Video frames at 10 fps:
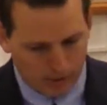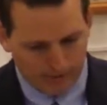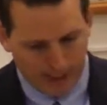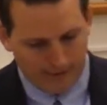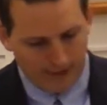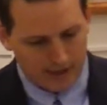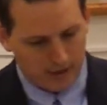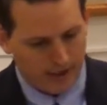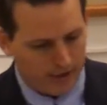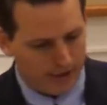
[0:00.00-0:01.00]
Mike
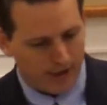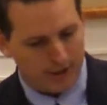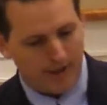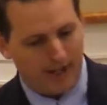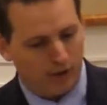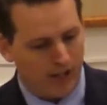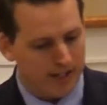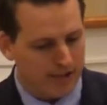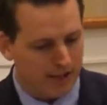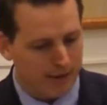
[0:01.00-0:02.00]
Vestal here talks about a
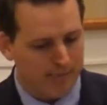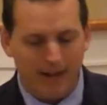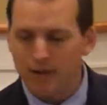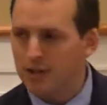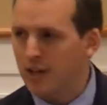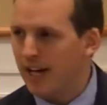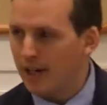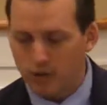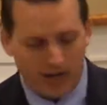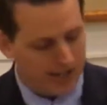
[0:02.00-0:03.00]
Christ-centered marriage and a
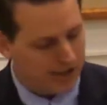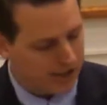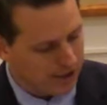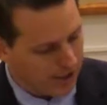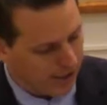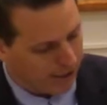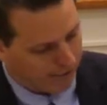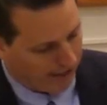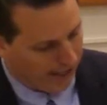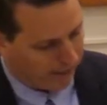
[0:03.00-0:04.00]
Christ-centered
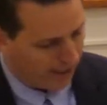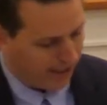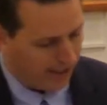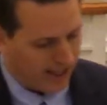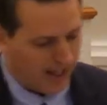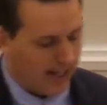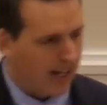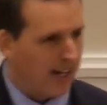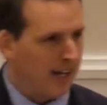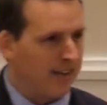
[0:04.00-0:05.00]
family.
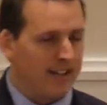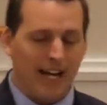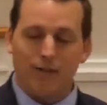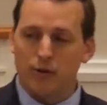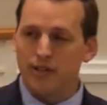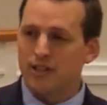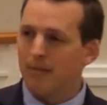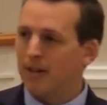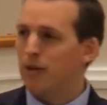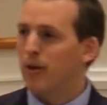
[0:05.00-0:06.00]
The devil is
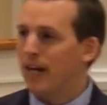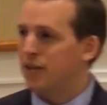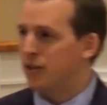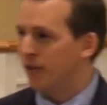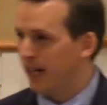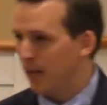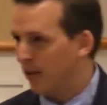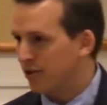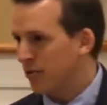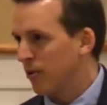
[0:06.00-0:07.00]
somebody who hates you, and he
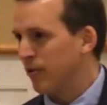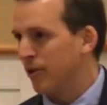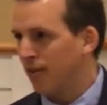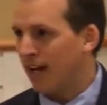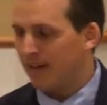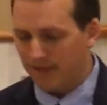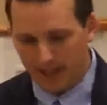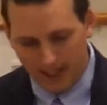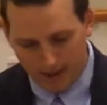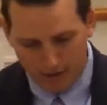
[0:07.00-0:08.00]
wants to ruin your life, and
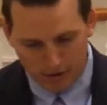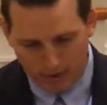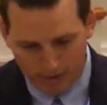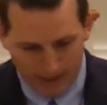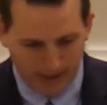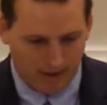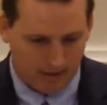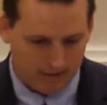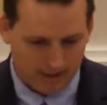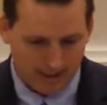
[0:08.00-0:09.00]
he knows what we know.
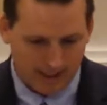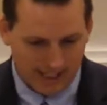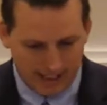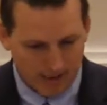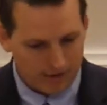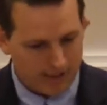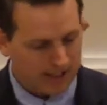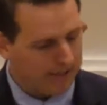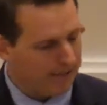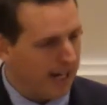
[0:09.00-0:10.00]
He knows
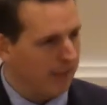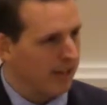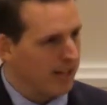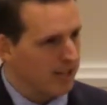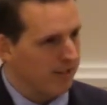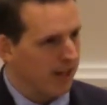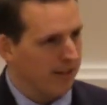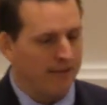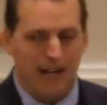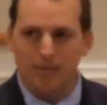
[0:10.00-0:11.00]
that the family is the
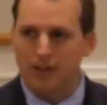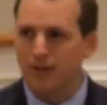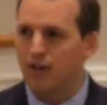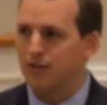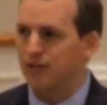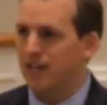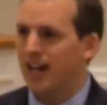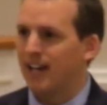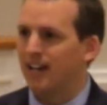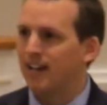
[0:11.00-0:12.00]
very fabric of our
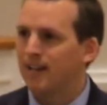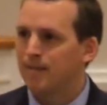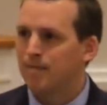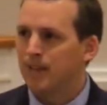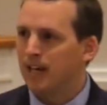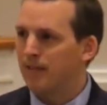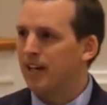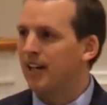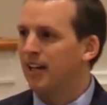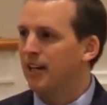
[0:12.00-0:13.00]
society, and if
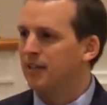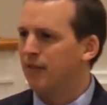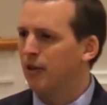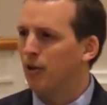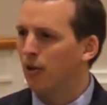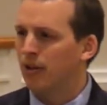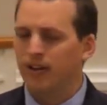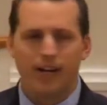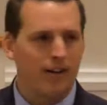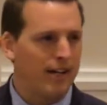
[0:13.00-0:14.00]
he can get his foothold in
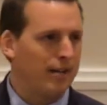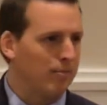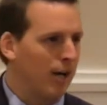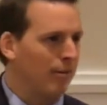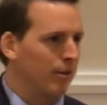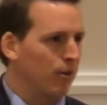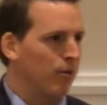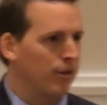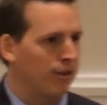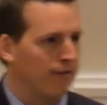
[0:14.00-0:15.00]
there, he can probably
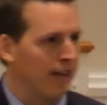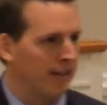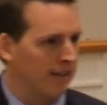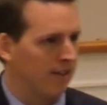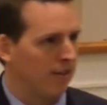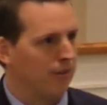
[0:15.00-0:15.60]
ruin your faith too.